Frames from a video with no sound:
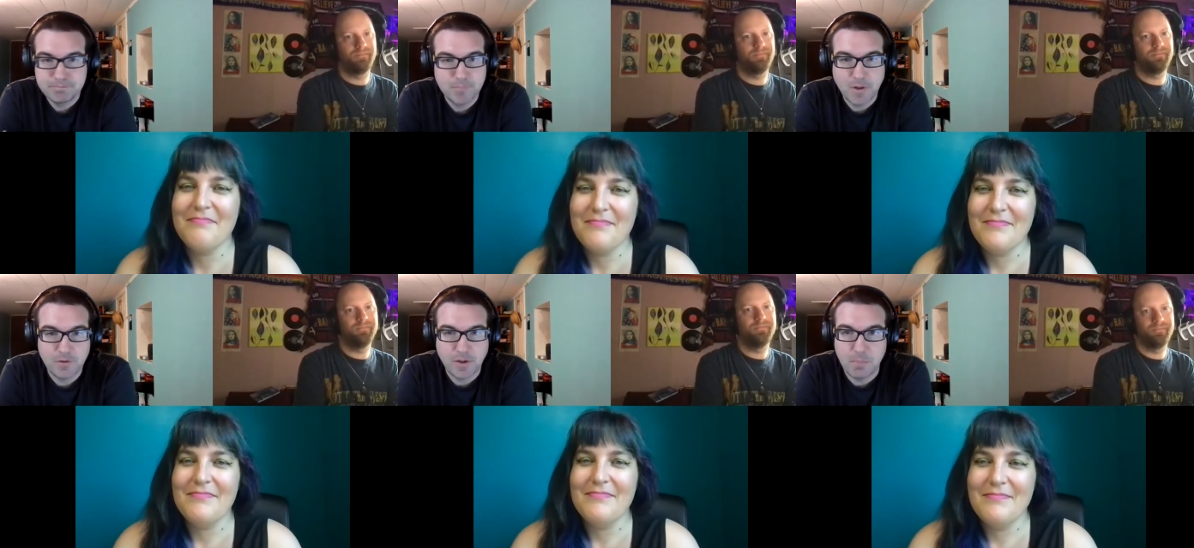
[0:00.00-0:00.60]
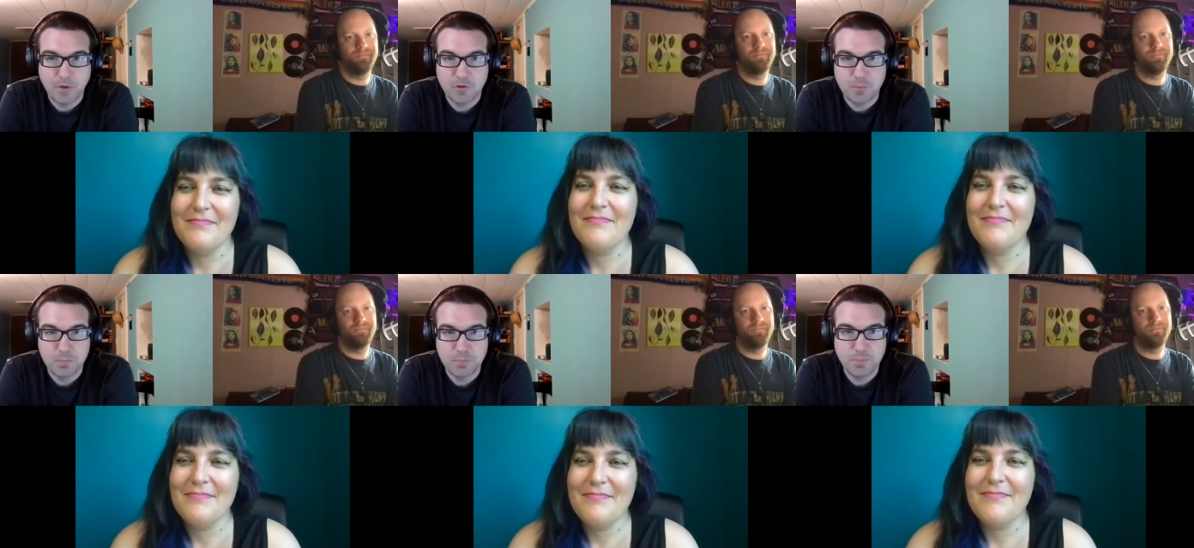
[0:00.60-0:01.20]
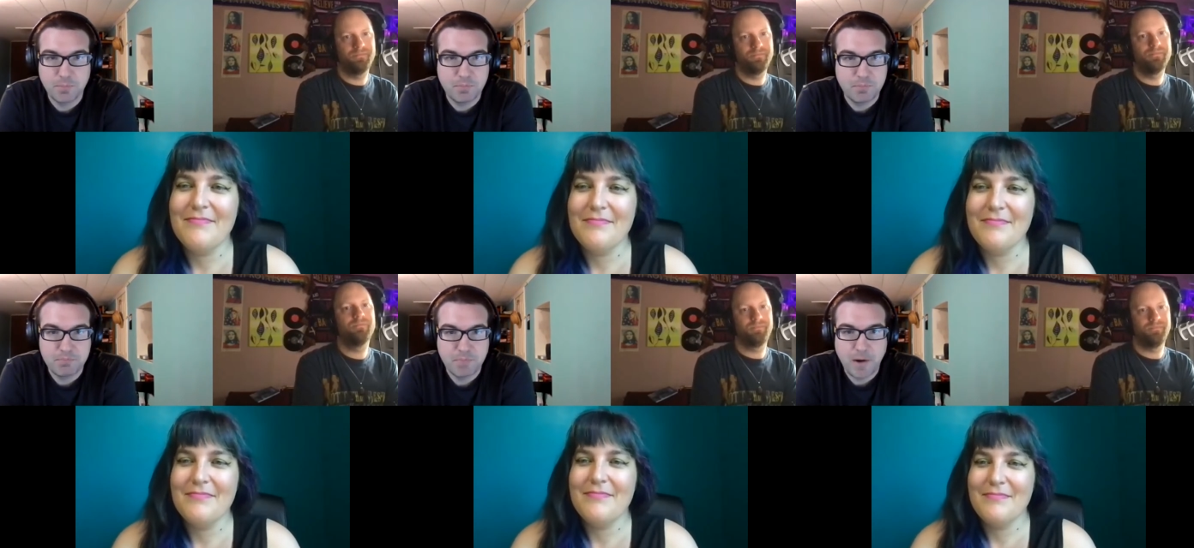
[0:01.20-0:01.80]
Speaker 1: It's like mushroom
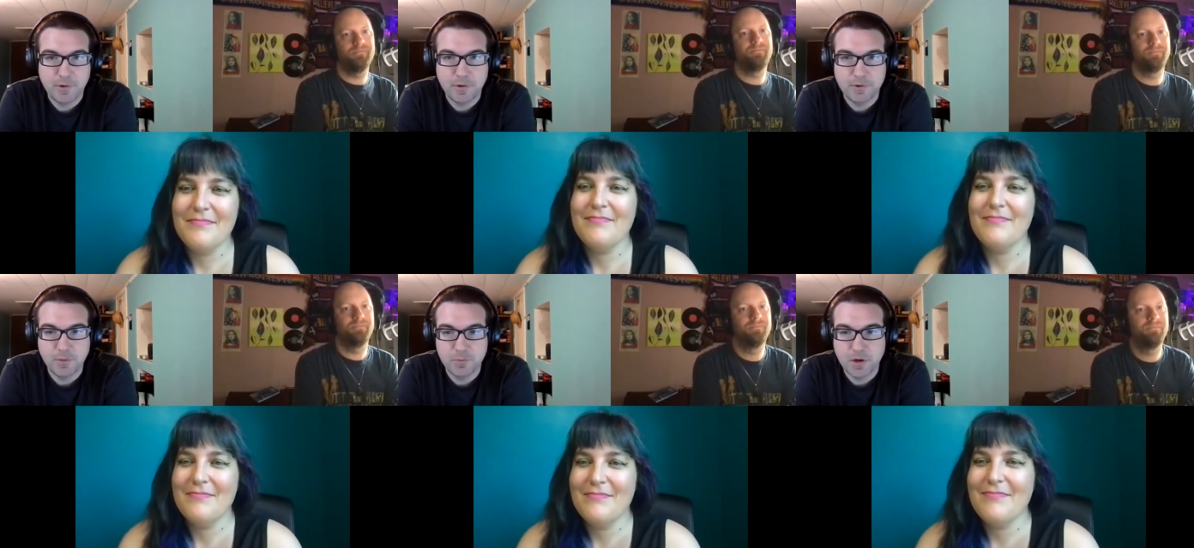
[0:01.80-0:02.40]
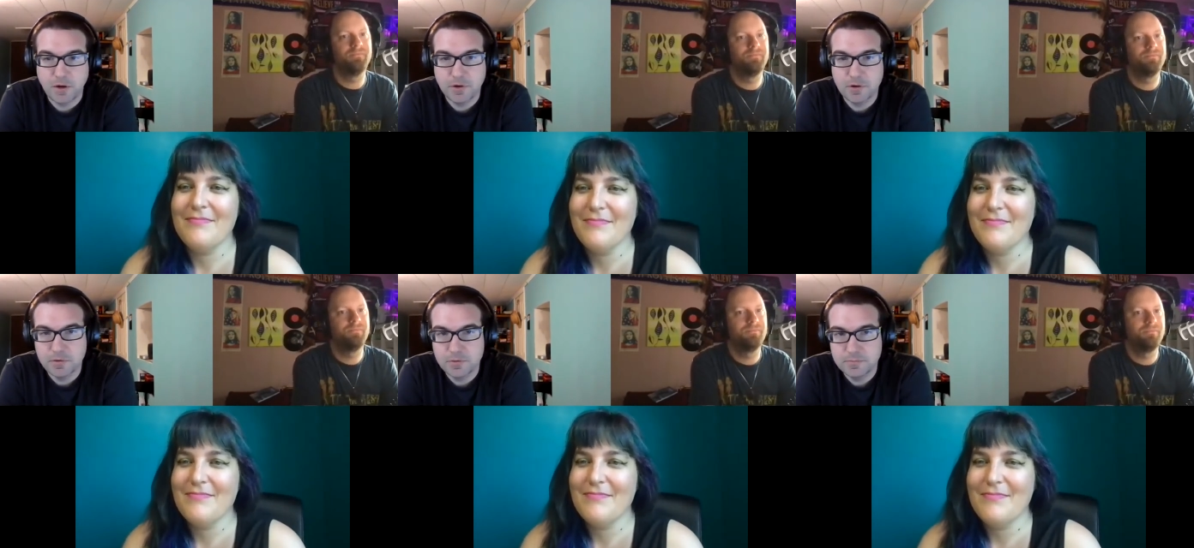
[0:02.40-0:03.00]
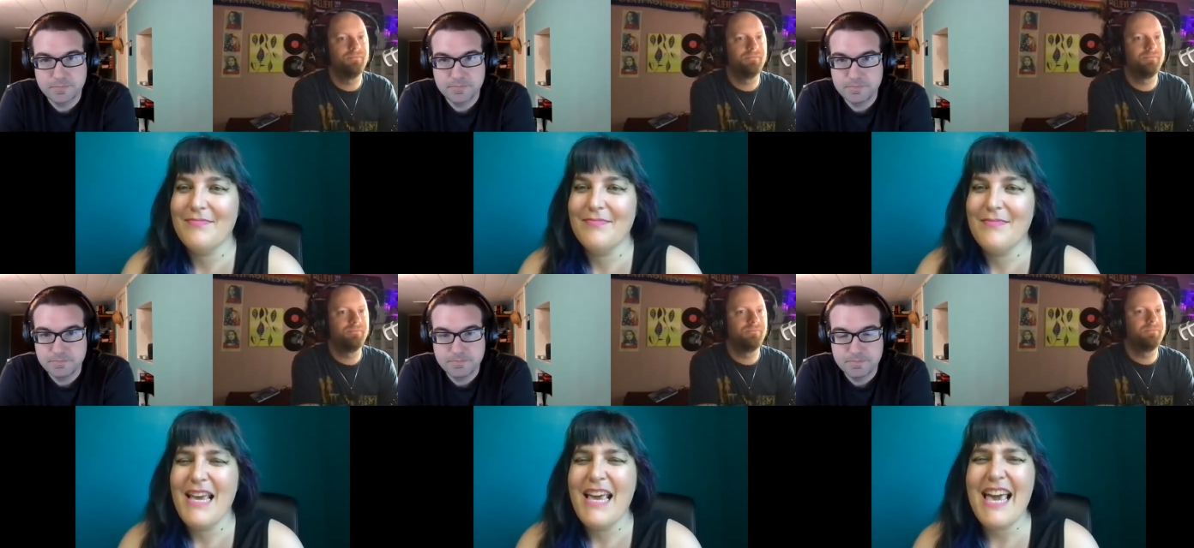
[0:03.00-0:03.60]
powder or something. I don't know.
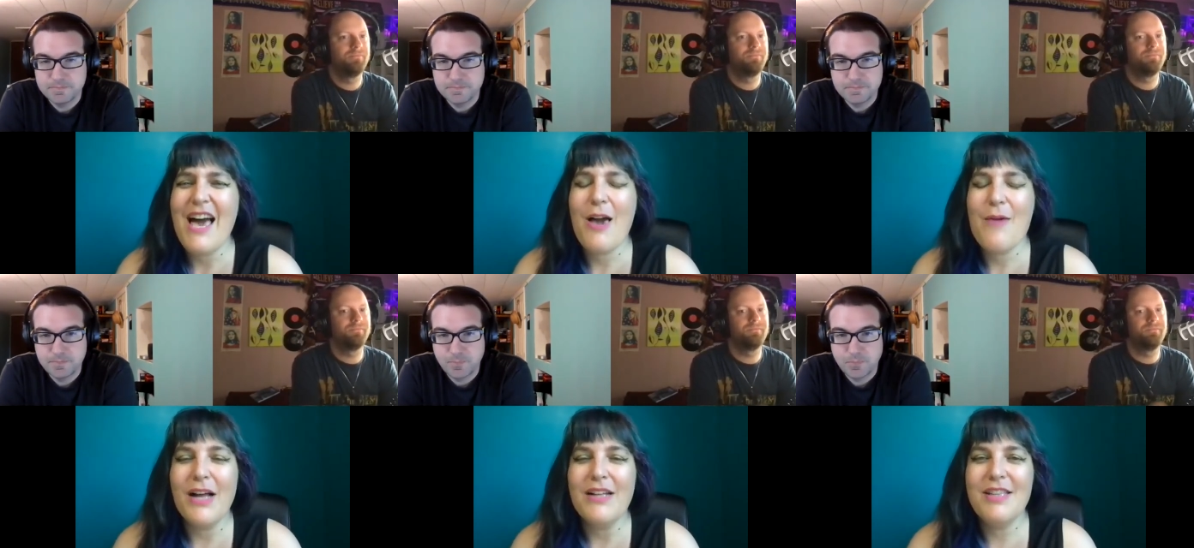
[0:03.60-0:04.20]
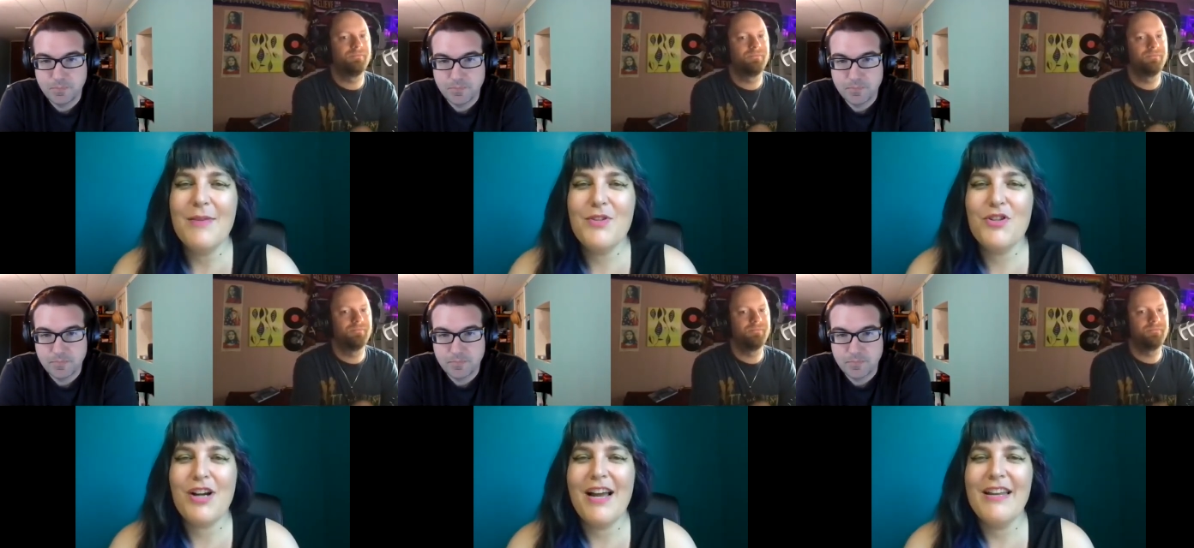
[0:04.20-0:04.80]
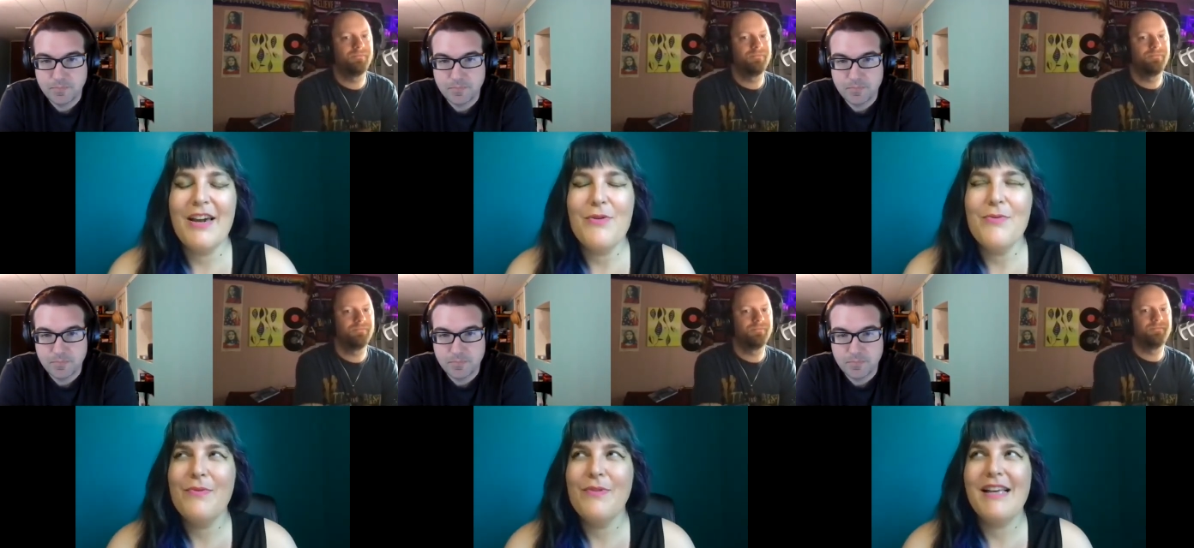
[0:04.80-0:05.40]
Speaker 2: Yeah, I bought some to try it
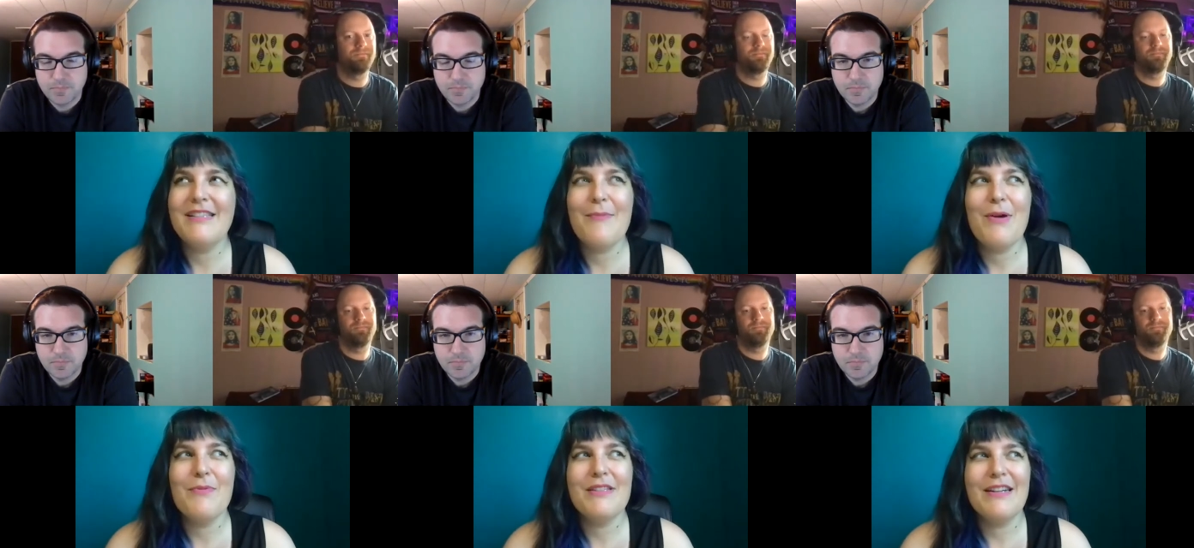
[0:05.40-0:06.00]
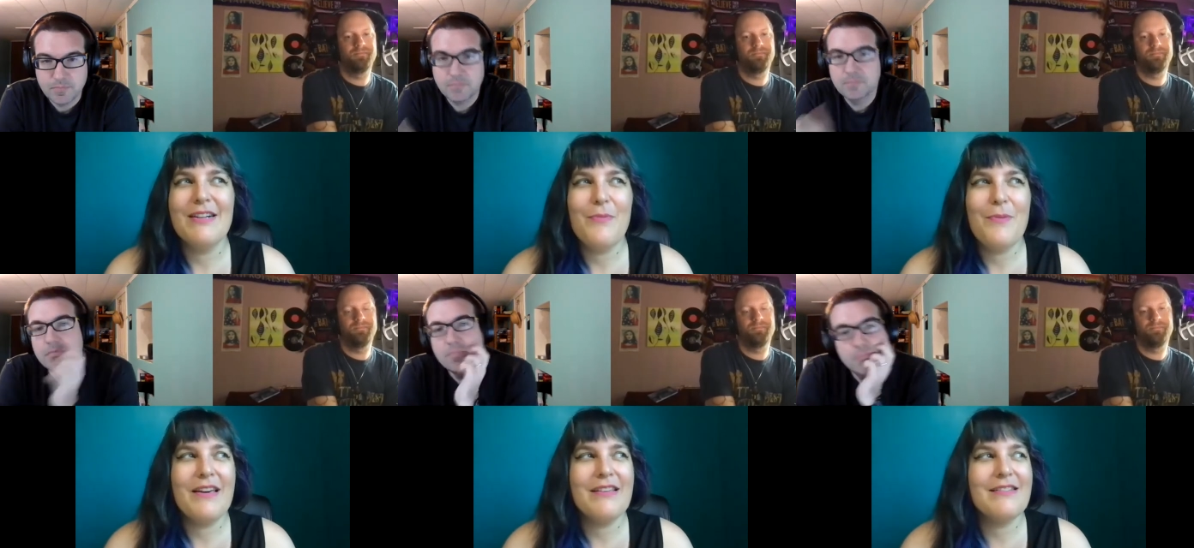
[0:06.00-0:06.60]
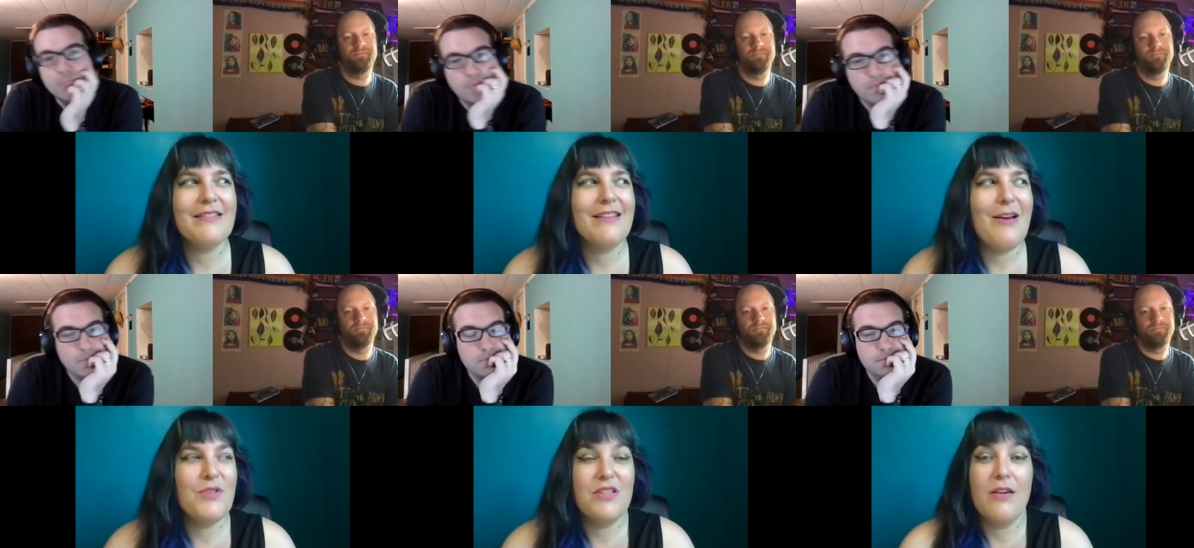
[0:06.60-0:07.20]
out last time I was there because I
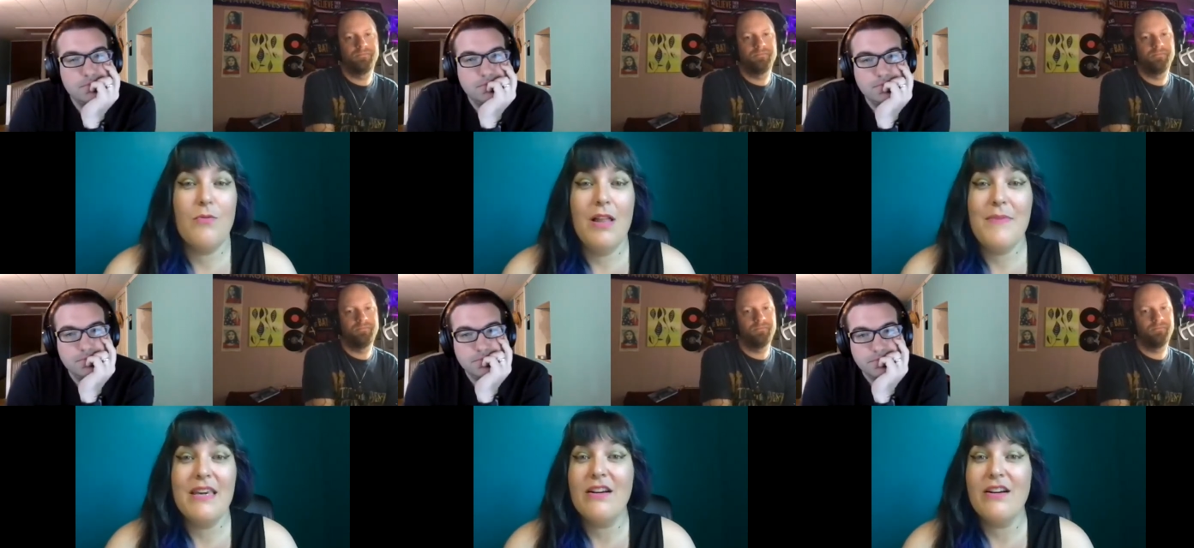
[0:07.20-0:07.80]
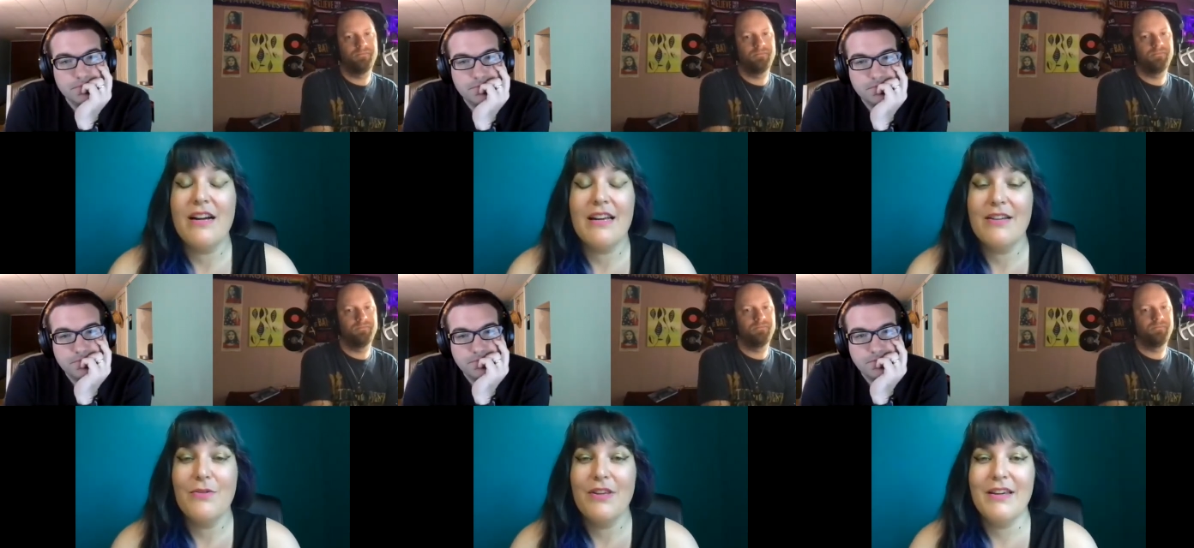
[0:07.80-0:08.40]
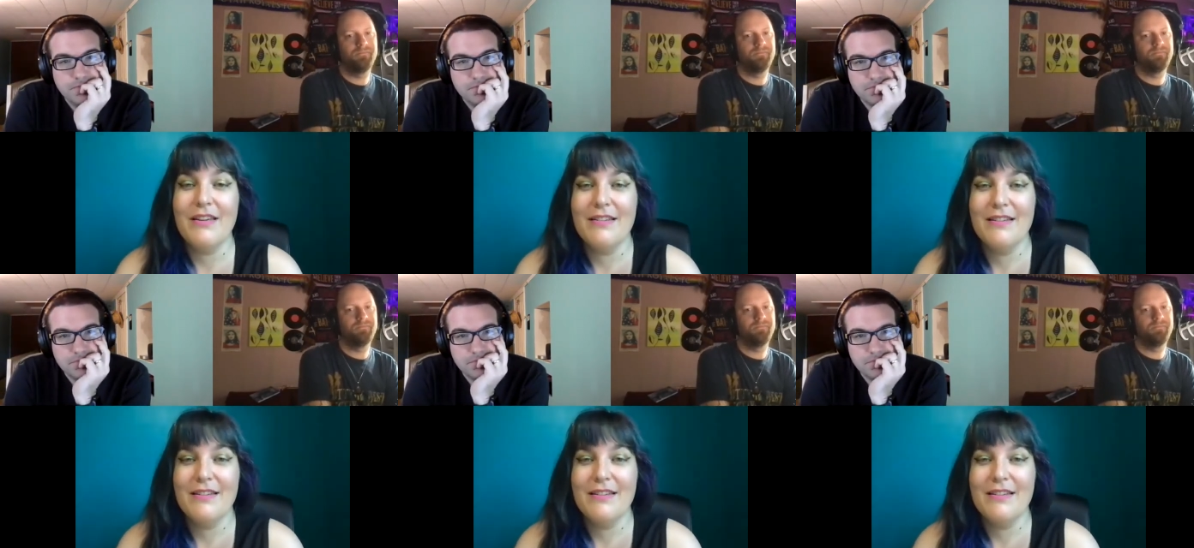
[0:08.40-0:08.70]
was like, well, I'm here. I can only